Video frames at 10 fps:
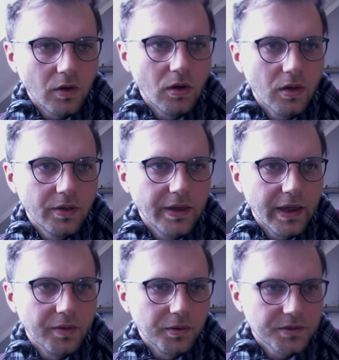all the
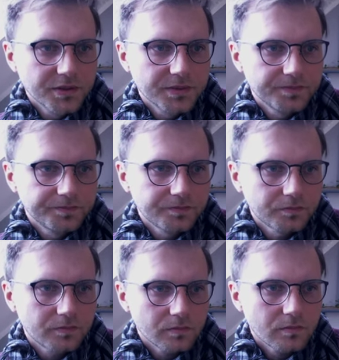errors.
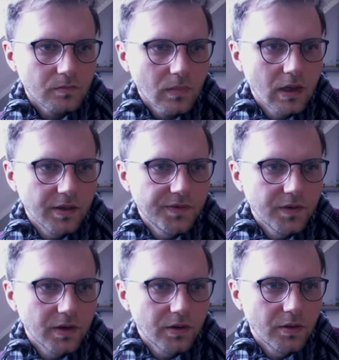If
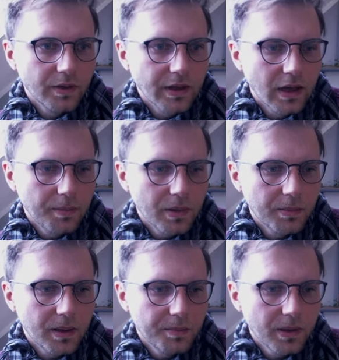you are going up,
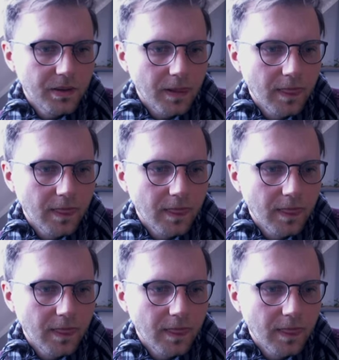up, up,